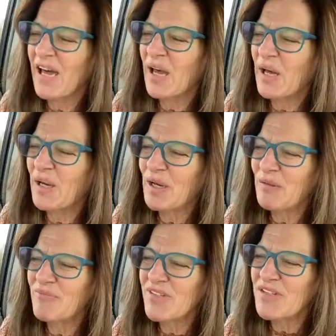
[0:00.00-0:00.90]

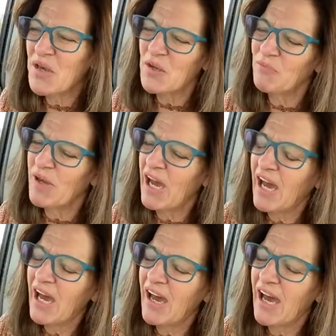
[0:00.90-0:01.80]
Um, so
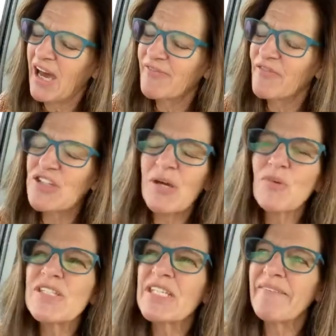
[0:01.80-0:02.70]
for some
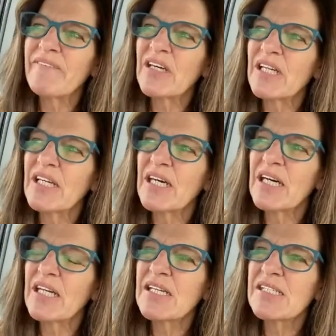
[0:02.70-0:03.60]
reason, I feel like
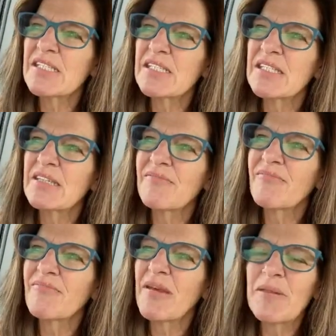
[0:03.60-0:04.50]
that is maybe